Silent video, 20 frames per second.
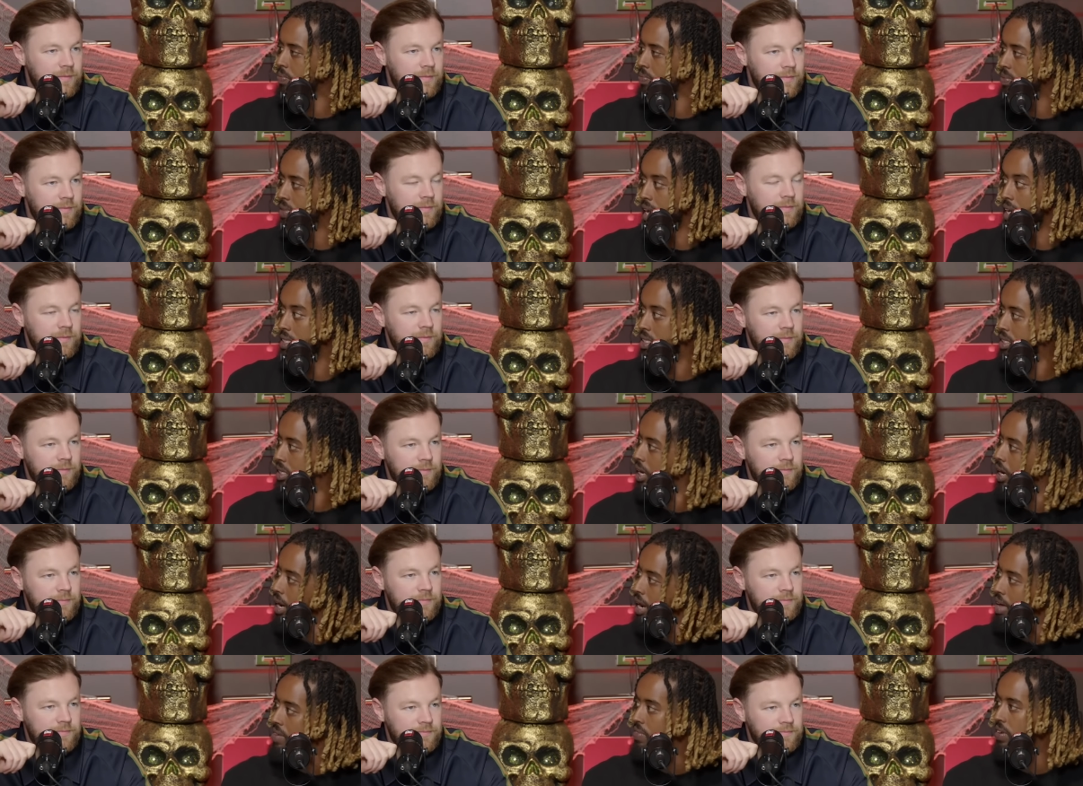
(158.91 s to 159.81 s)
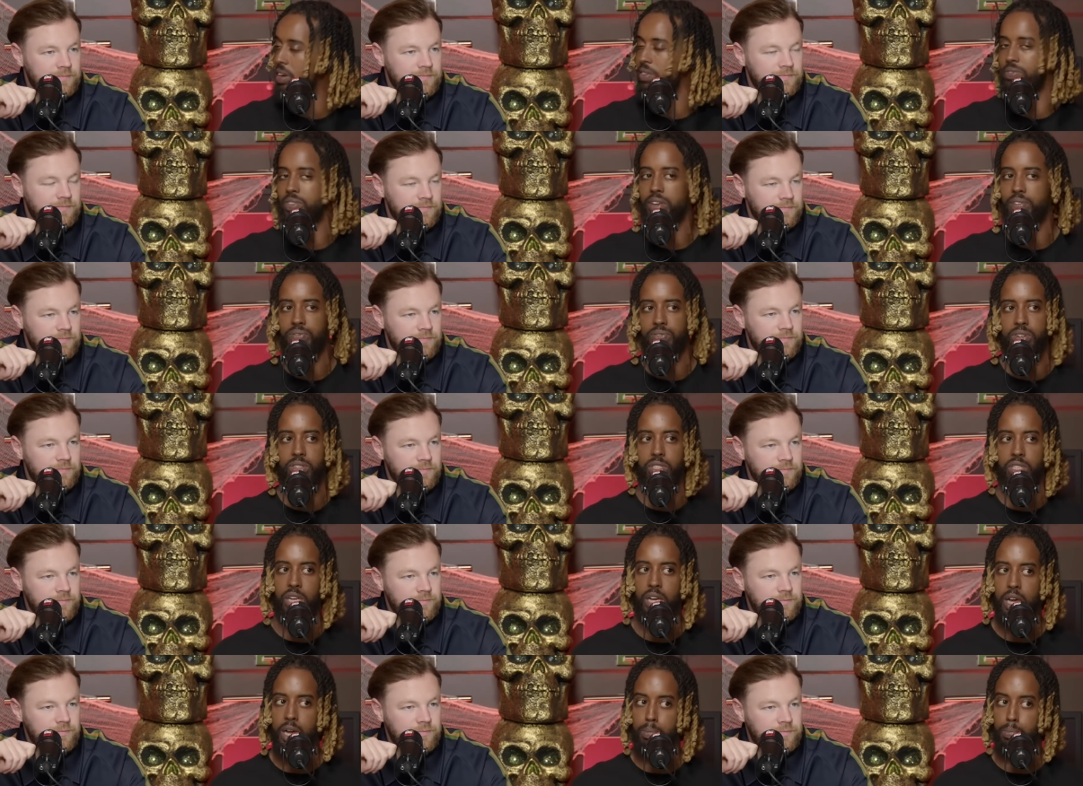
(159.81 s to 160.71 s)
Speaker 1: That's the level of difference.
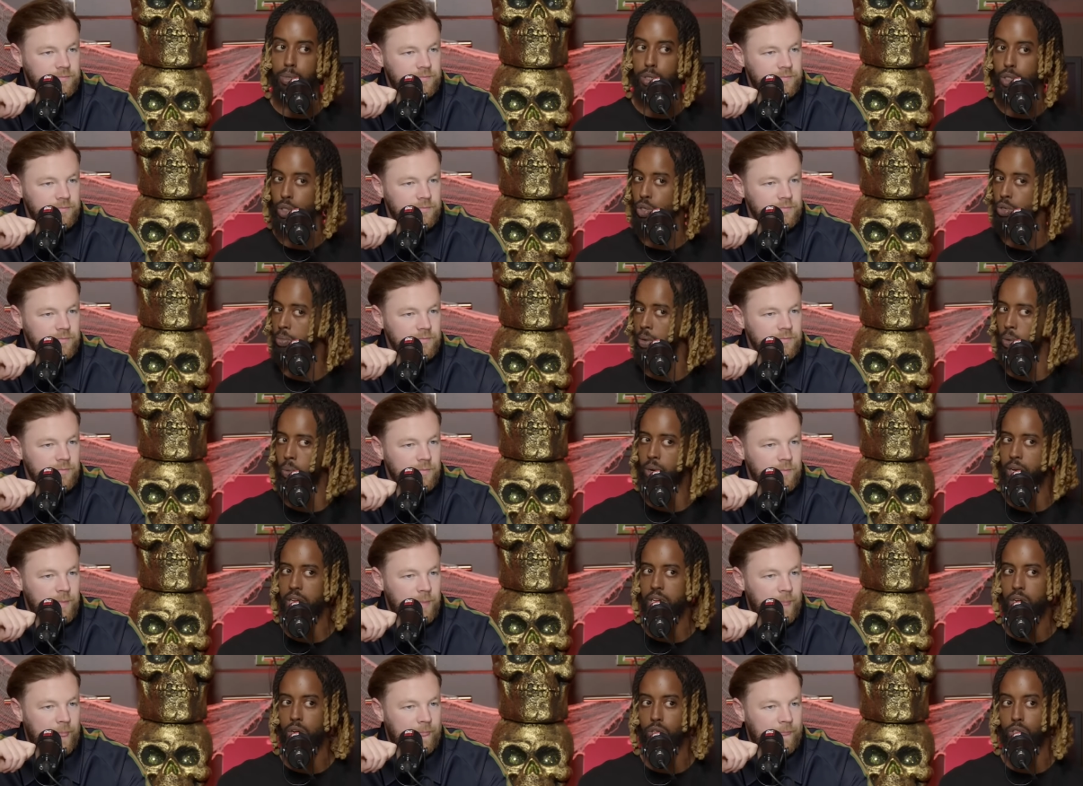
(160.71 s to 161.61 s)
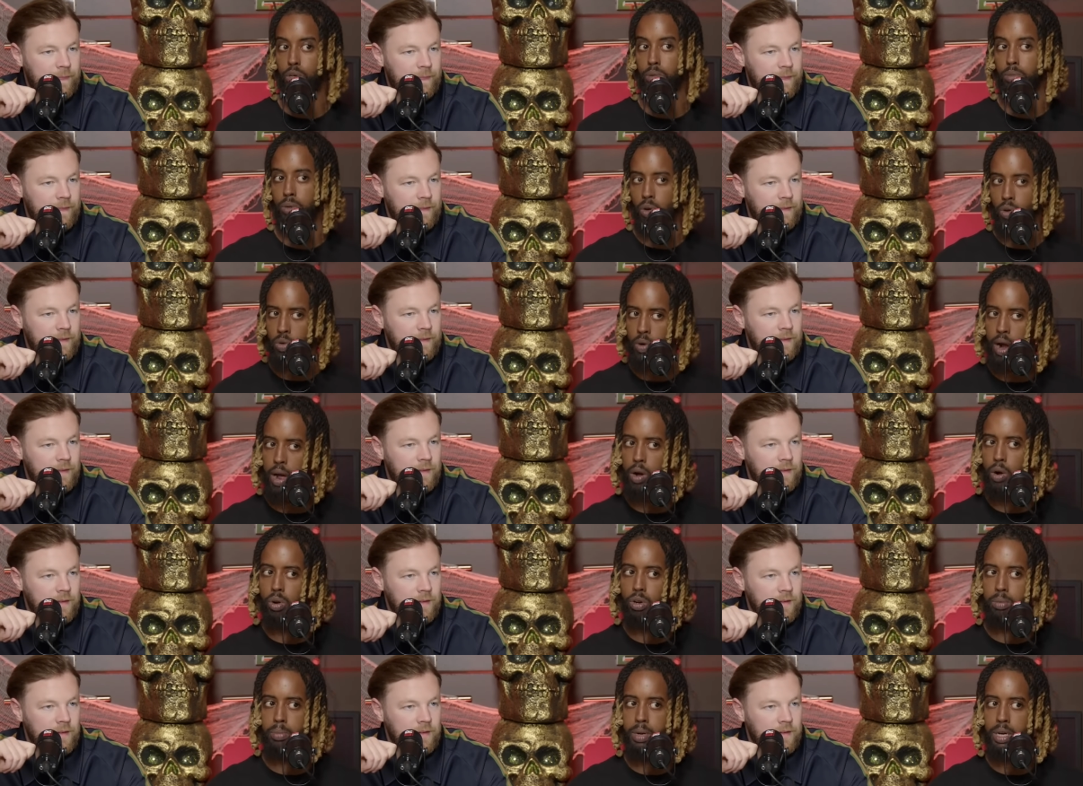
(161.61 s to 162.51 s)
Basuma, when he got dropped, all right,
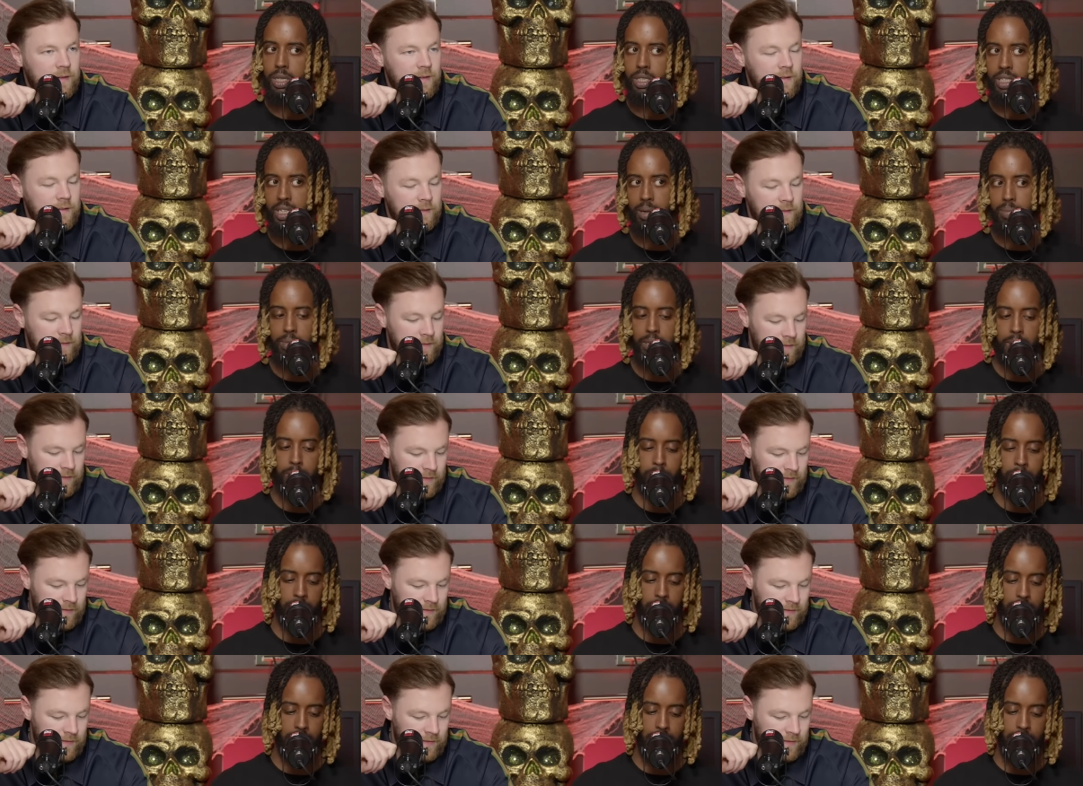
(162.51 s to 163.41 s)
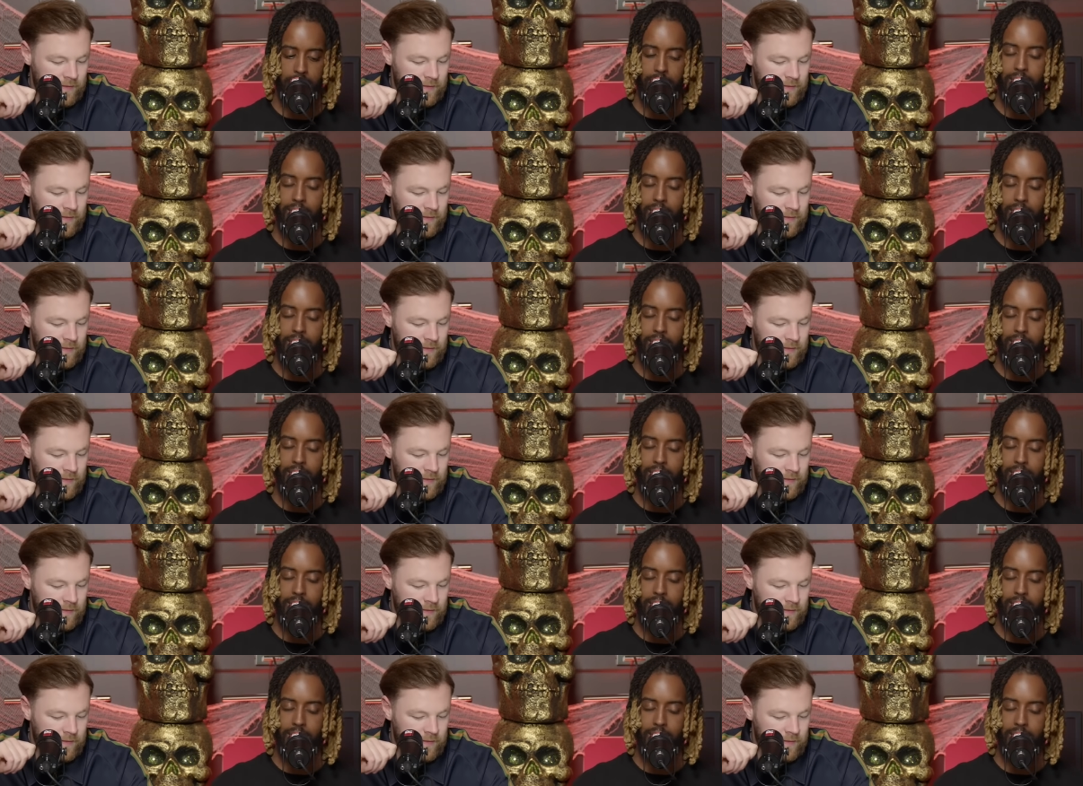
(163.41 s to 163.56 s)
Hoiberg stepped up, but